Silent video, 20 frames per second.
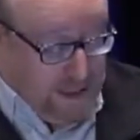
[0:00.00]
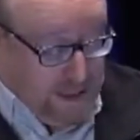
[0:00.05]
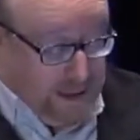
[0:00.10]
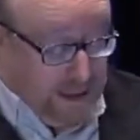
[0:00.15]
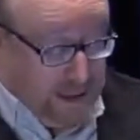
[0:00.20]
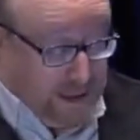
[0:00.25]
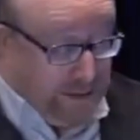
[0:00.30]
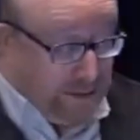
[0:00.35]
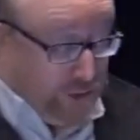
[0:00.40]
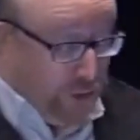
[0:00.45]

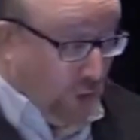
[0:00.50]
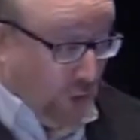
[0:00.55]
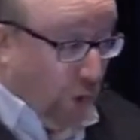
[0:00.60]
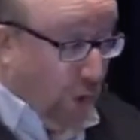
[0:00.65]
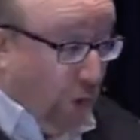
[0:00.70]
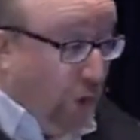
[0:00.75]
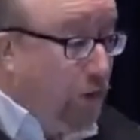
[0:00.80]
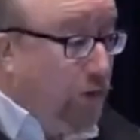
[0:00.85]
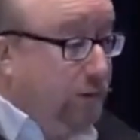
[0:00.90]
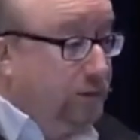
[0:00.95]
your
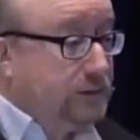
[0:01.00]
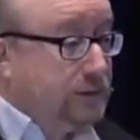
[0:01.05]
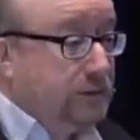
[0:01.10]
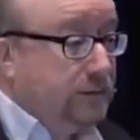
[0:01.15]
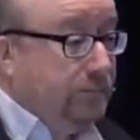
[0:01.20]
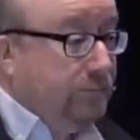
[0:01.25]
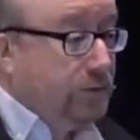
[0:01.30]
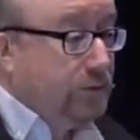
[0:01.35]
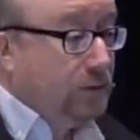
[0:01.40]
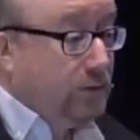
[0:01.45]
laws,
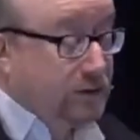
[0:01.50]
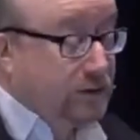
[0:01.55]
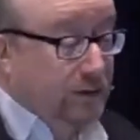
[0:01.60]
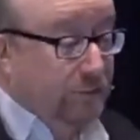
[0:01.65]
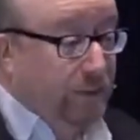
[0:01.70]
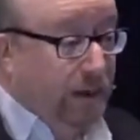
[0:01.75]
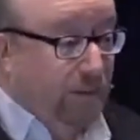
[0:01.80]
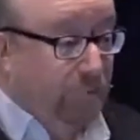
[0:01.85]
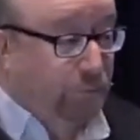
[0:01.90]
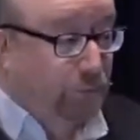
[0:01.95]
talks
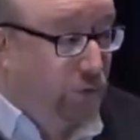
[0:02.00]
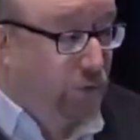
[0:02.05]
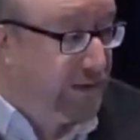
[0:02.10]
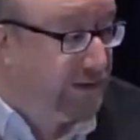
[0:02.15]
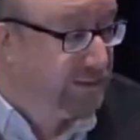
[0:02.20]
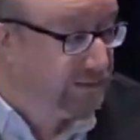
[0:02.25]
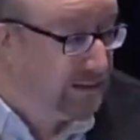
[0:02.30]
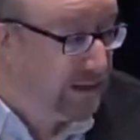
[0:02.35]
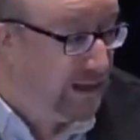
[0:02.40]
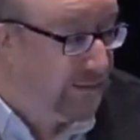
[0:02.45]
about
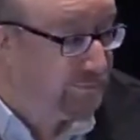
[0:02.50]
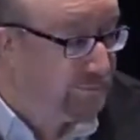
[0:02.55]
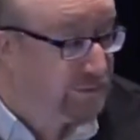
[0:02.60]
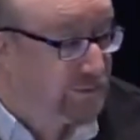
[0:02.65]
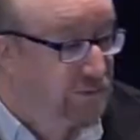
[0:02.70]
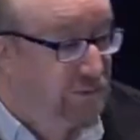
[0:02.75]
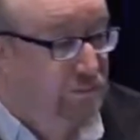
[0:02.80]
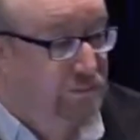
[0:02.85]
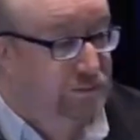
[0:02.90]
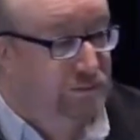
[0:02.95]
precepts,
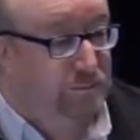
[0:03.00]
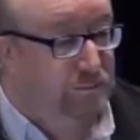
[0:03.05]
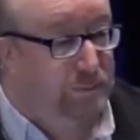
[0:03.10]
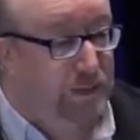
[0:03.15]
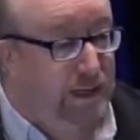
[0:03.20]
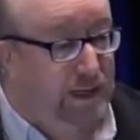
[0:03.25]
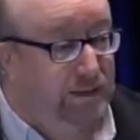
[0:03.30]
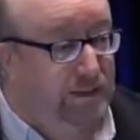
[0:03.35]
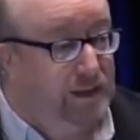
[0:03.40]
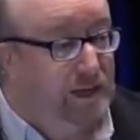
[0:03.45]
talks
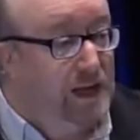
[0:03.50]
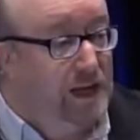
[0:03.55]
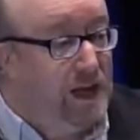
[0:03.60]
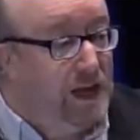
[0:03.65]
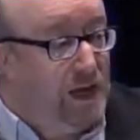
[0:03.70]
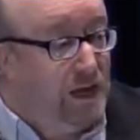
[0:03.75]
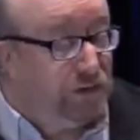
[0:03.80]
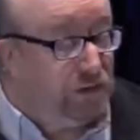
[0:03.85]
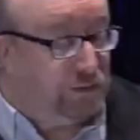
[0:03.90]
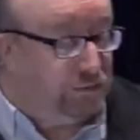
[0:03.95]
about
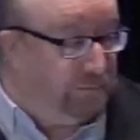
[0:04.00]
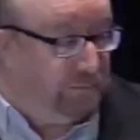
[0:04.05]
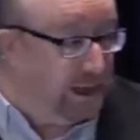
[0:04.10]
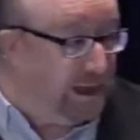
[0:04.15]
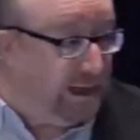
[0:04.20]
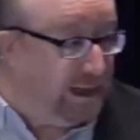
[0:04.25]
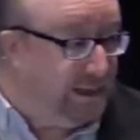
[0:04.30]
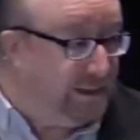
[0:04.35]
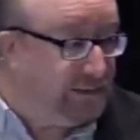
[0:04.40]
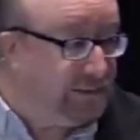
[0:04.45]

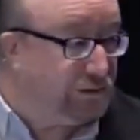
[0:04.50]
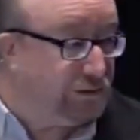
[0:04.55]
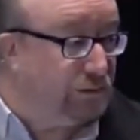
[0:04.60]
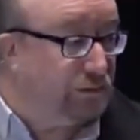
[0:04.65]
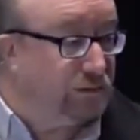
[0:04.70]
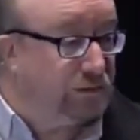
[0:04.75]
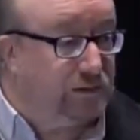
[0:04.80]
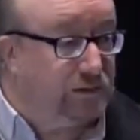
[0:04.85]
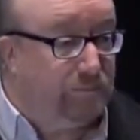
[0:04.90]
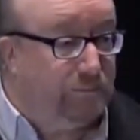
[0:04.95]
commands,
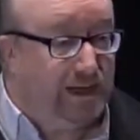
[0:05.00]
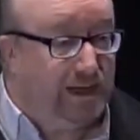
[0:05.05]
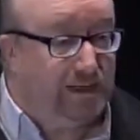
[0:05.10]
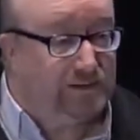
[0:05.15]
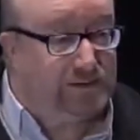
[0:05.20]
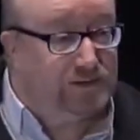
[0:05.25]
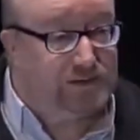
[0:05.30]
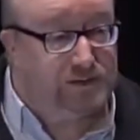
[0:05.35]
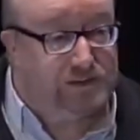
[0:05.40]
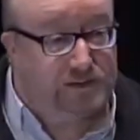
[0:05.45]
talks about
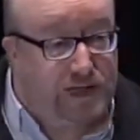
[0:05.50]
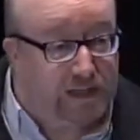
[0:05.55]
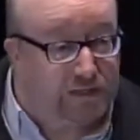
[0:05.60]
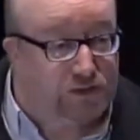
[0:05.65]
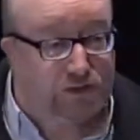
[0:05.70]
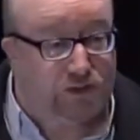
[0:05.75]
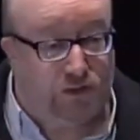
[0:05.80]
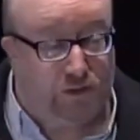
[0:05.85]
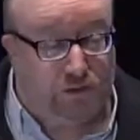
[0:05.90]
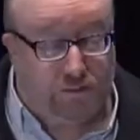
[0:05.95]

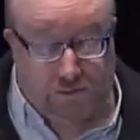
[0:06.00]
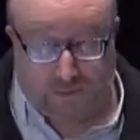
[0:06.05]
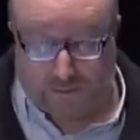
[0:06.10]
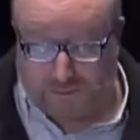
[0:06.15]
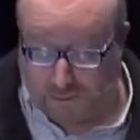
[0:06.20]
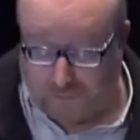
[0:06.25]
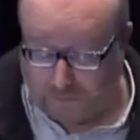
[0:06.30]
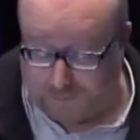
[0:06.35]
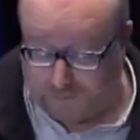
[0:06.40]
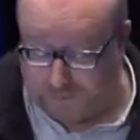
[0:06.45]
statutes, talks